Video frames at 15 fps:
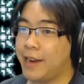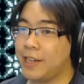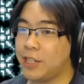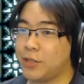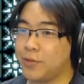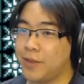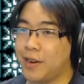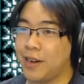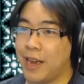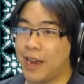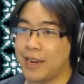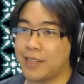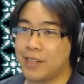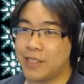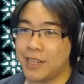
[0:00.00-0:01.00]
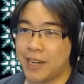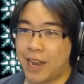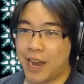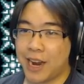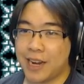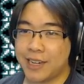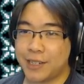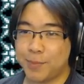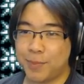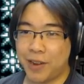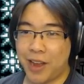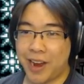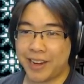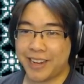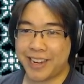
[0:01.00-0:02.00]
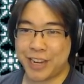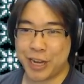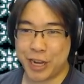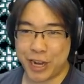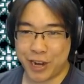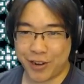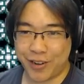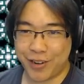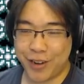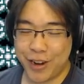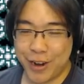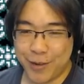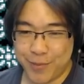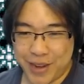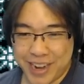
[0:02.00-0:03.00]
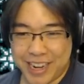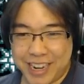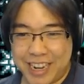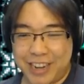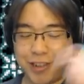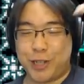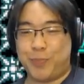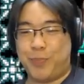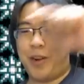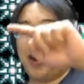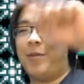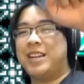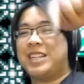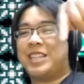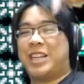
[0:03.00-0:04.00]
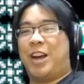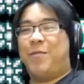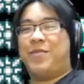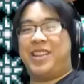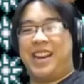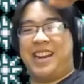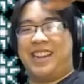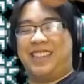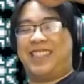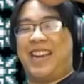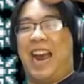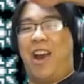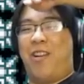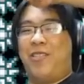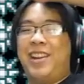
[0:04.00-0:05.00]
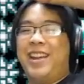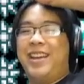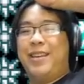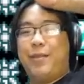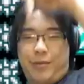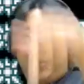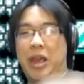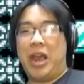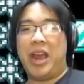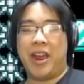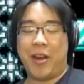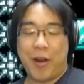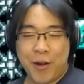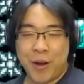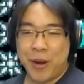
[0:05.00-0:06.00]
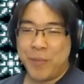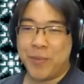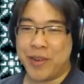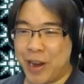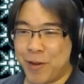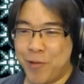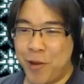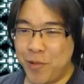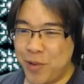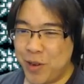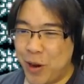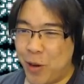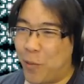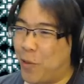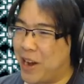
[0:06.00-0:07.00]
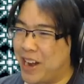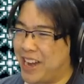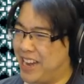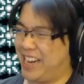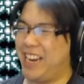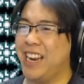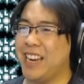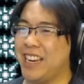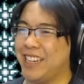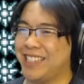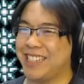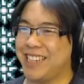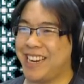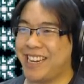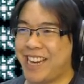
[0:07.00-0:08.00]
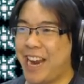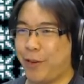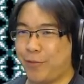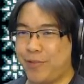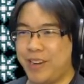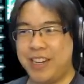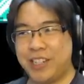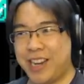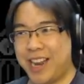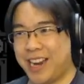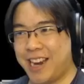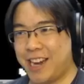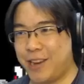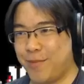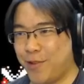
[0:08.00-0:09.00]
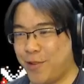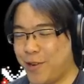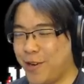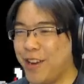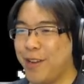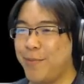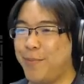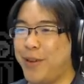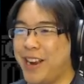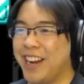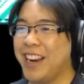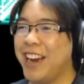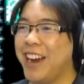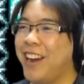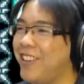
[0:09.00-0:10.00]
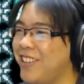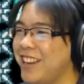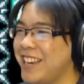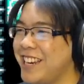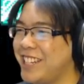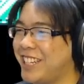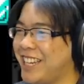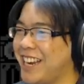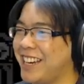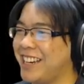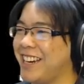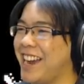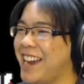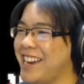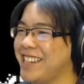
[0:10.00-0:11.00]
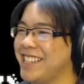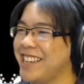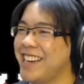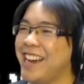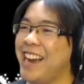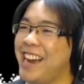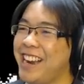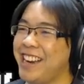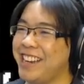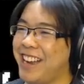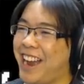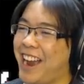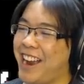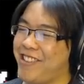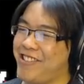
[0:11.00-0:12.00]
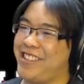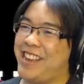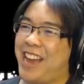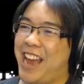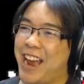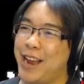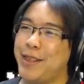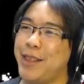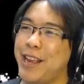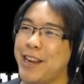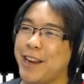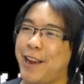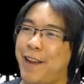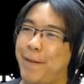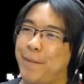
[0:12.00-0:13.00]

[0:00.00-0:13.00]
I just realized there's an ice block here, meaning that there's probably something down there, but I won't know what it is because I can't reach that anymore. But holy shit, guys! I, I, I think